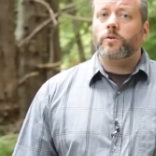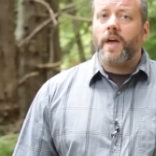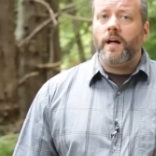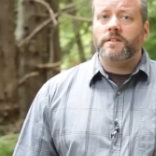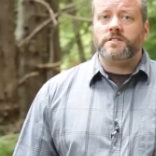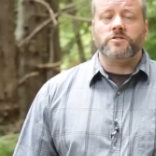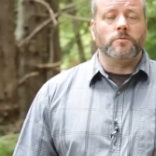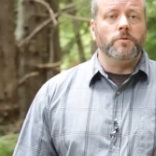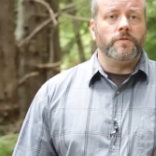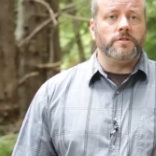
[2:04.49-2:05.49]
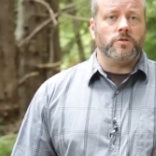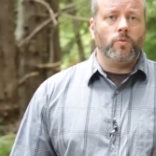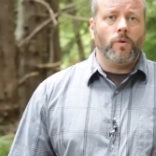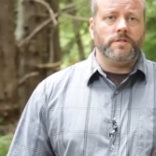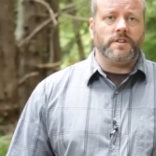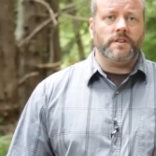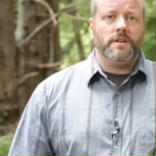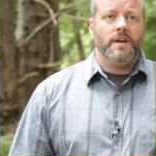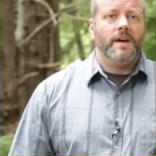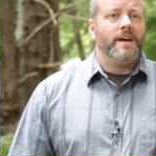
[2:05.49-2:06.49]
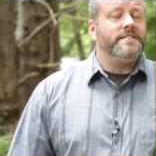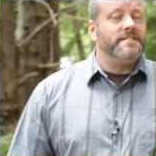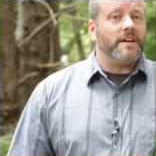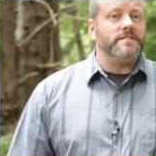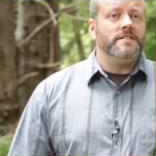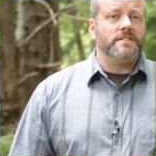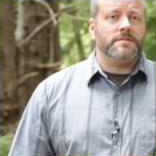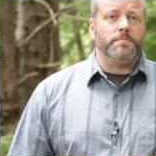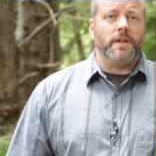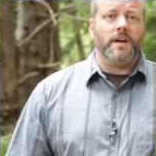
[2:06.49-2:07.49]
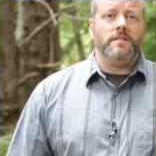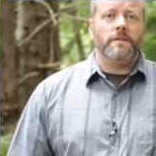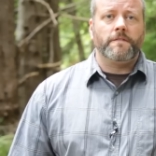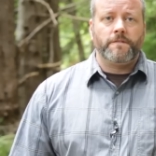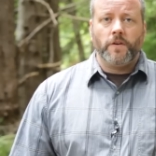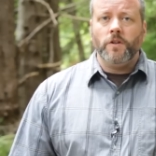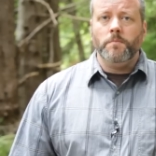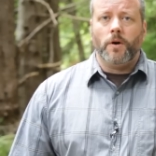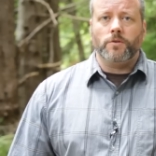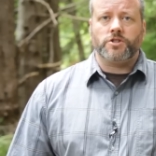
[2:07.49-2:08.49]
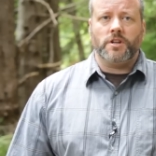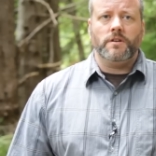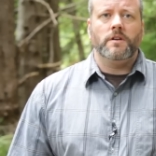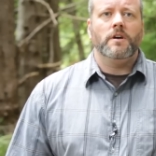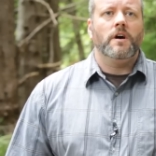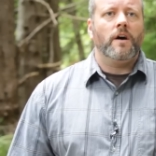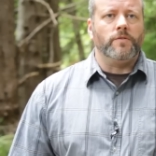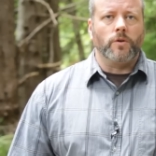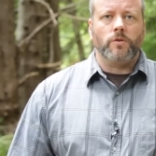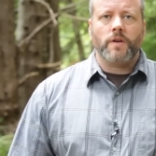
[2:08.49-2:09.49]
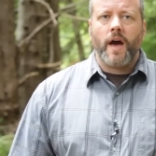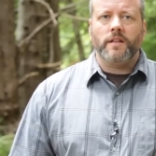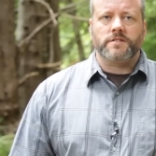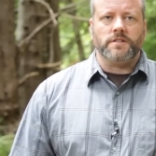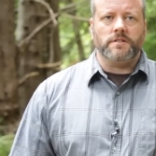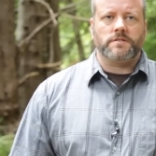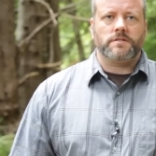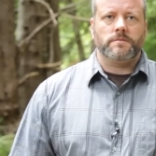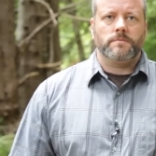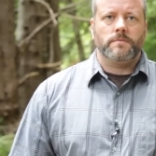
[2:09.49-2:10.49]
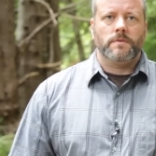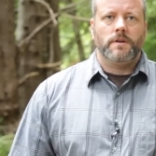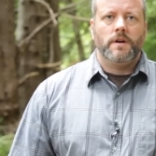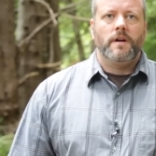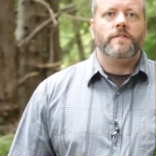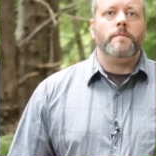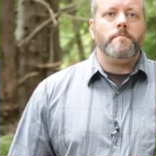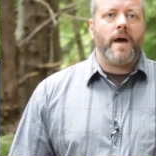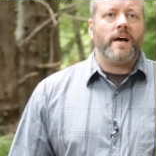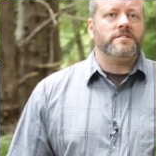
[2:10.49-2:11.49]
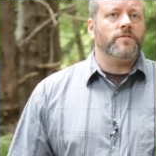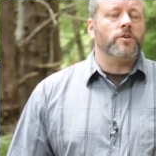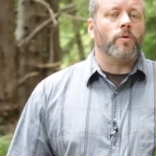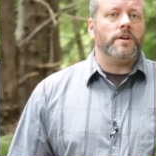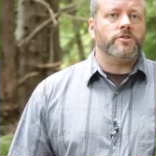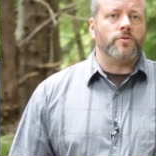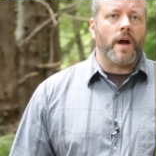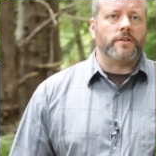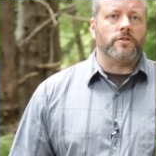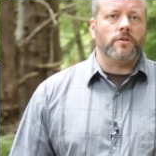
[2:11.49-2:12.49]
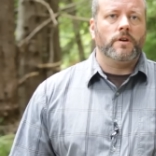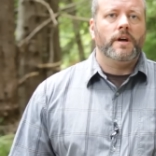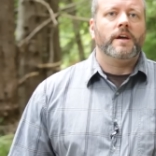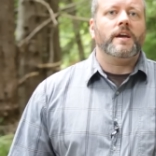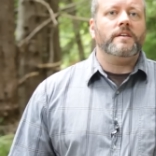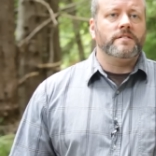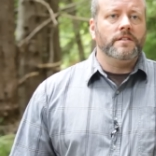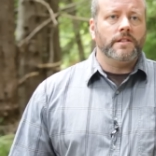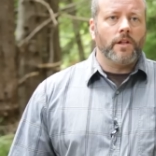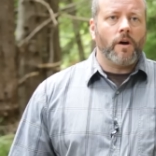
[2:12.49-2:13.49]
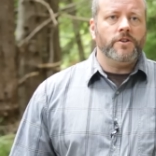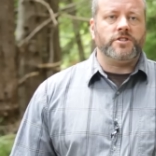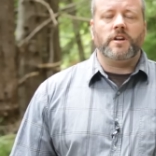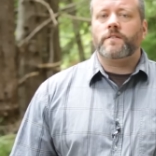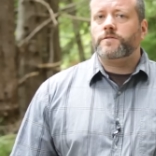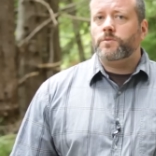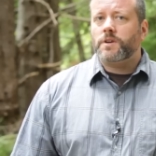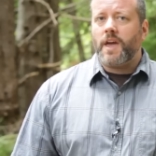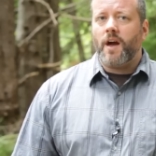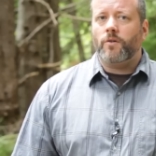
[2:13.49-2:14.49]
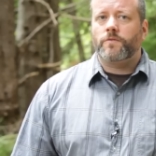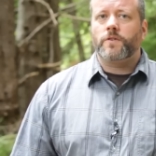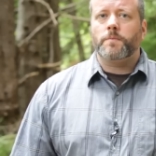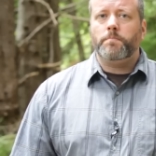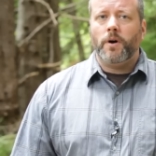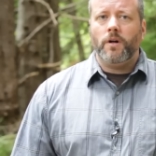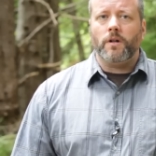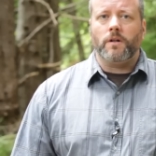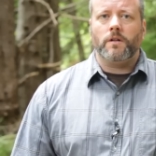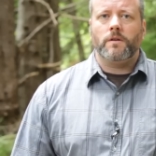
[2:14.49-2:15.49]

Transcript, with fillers: galaxies are moving towards it, it doesn't explain the full motion of local galaxies. The mass of the Great Attractor isn't large enough to account for the pull.